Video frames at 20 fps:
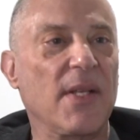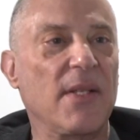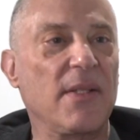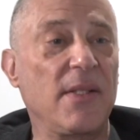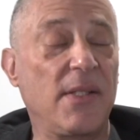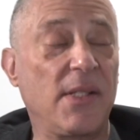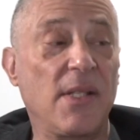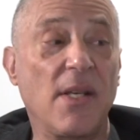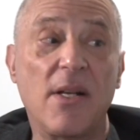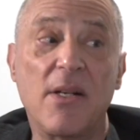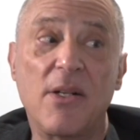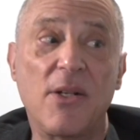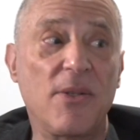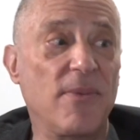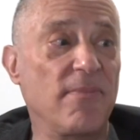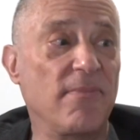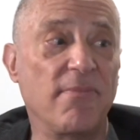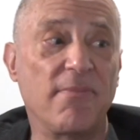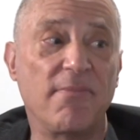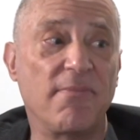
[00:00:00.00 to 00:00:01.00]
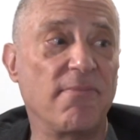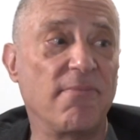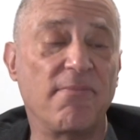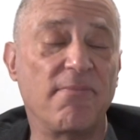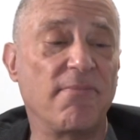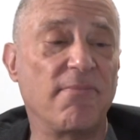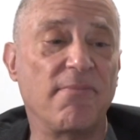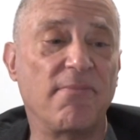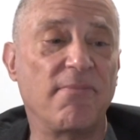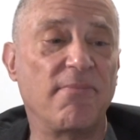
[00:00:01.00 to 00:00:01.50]
so
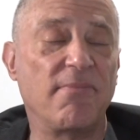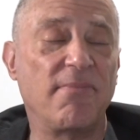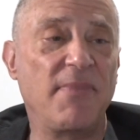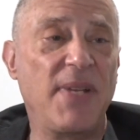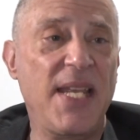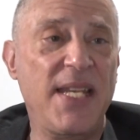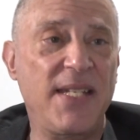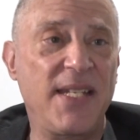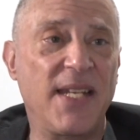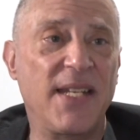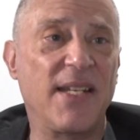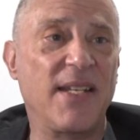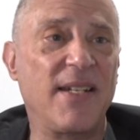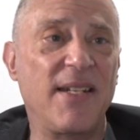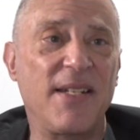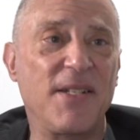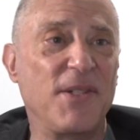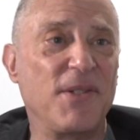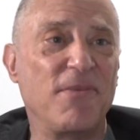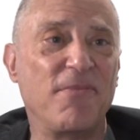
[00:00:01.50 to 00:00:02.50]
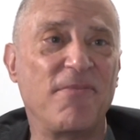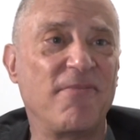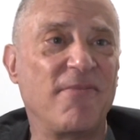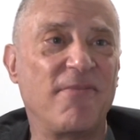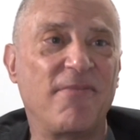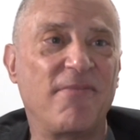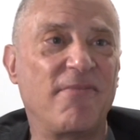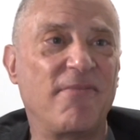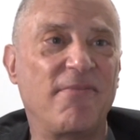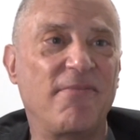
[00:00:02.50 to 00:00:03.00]
he did, and
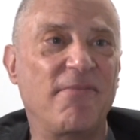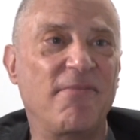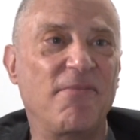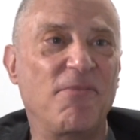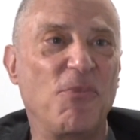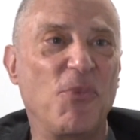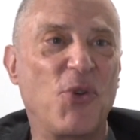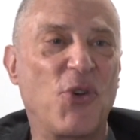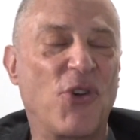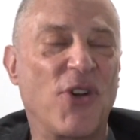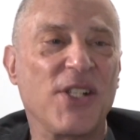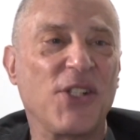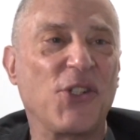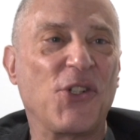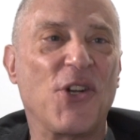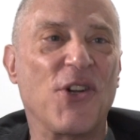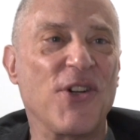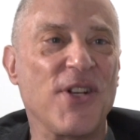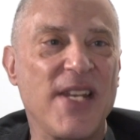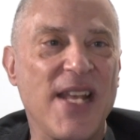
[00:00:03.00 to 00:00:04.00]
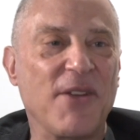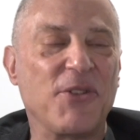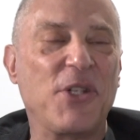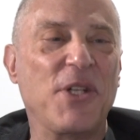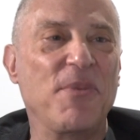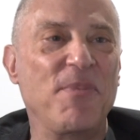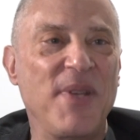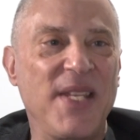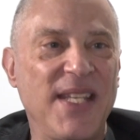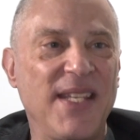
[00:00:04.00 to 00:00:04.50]
Chris turned out
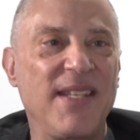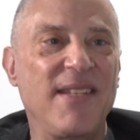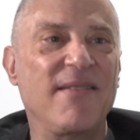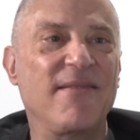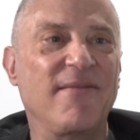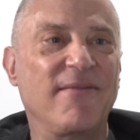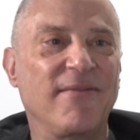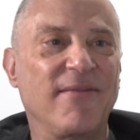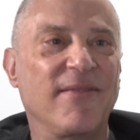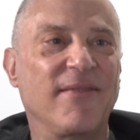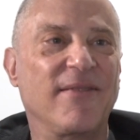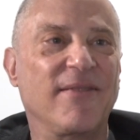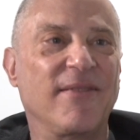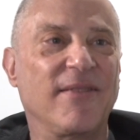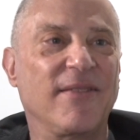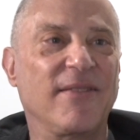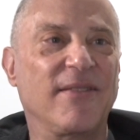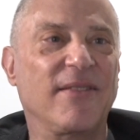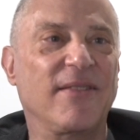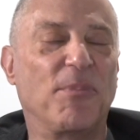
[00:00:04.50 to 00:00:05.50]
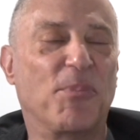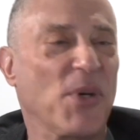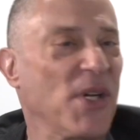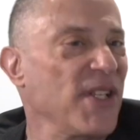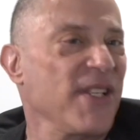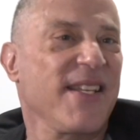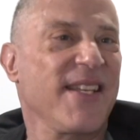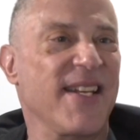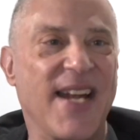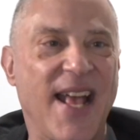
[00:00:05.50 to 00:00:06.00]
to be
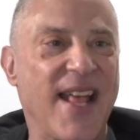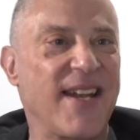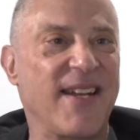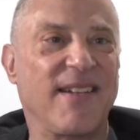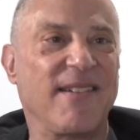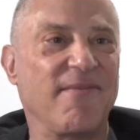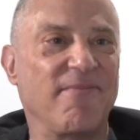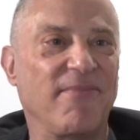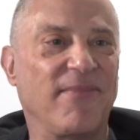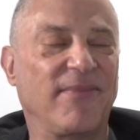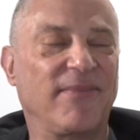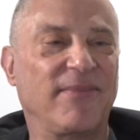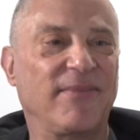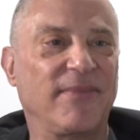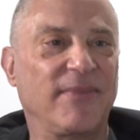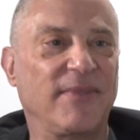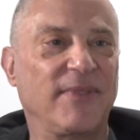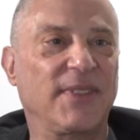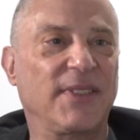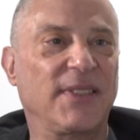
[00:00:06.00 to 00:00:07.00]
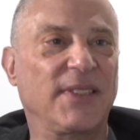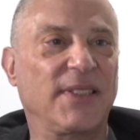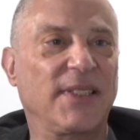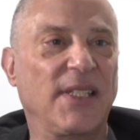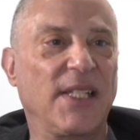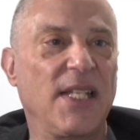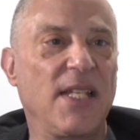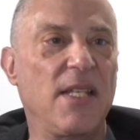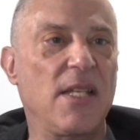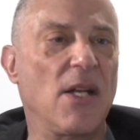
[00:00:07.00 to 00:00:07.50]
brilliant at it.
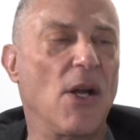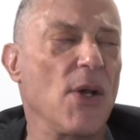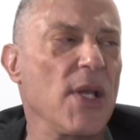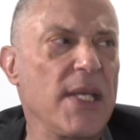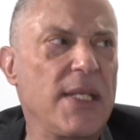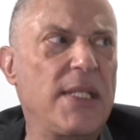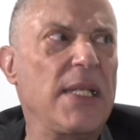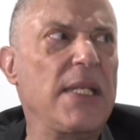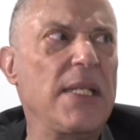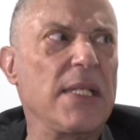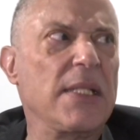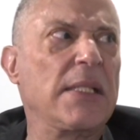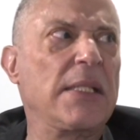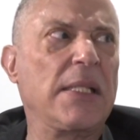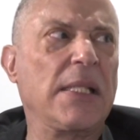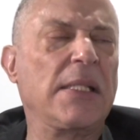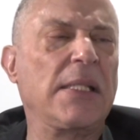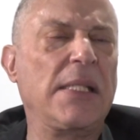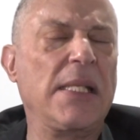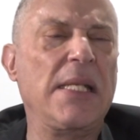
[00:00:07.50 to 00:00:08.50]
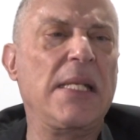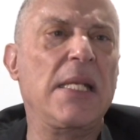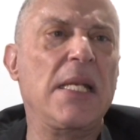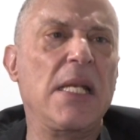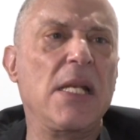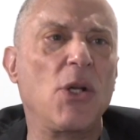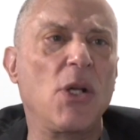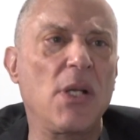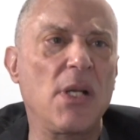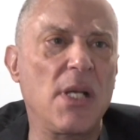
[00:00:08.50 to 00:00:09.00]
That's cool. It didn't succeed
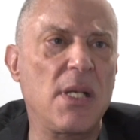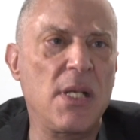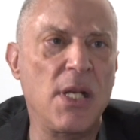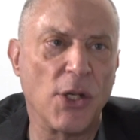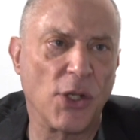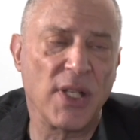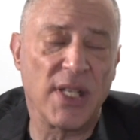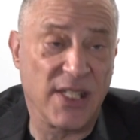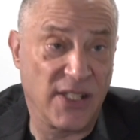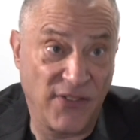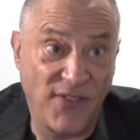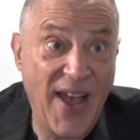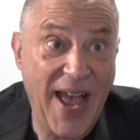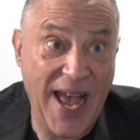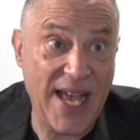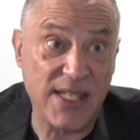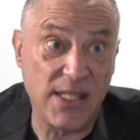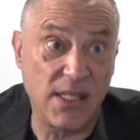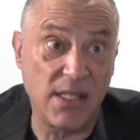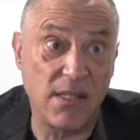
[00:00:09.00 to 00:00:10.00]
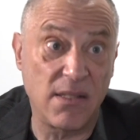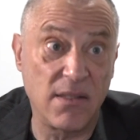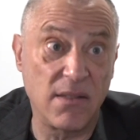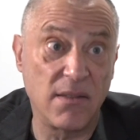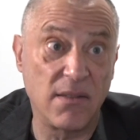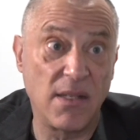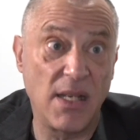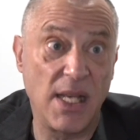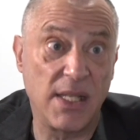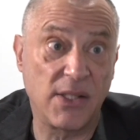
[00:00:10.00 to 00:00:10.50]
nearly as fast
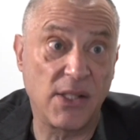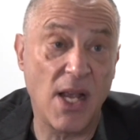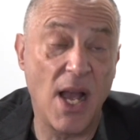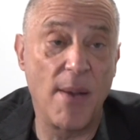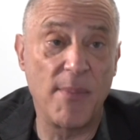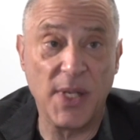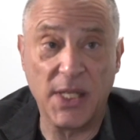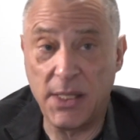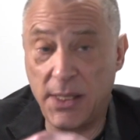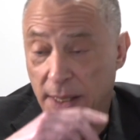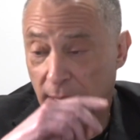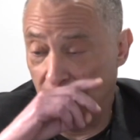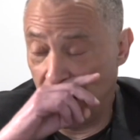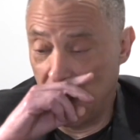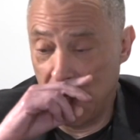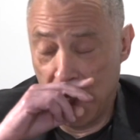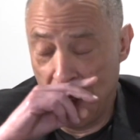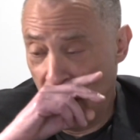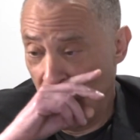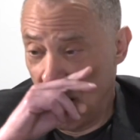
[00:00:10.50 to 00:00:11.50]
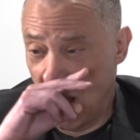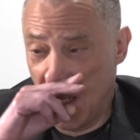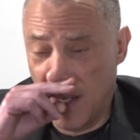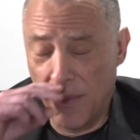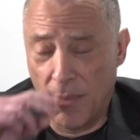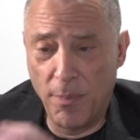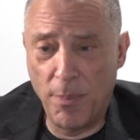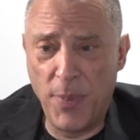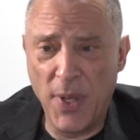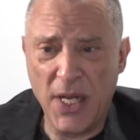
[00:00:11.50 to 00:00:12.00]
as comics did,
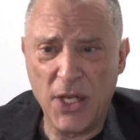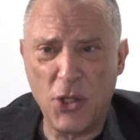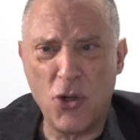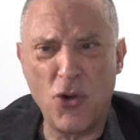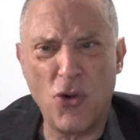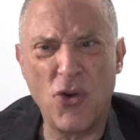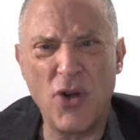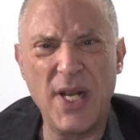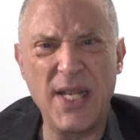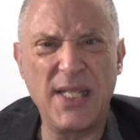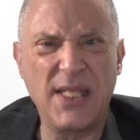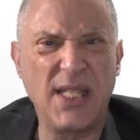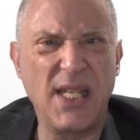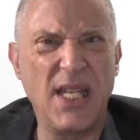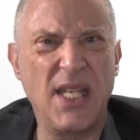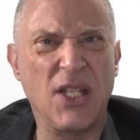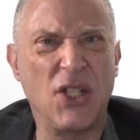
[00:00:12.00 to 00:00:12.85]
but Chris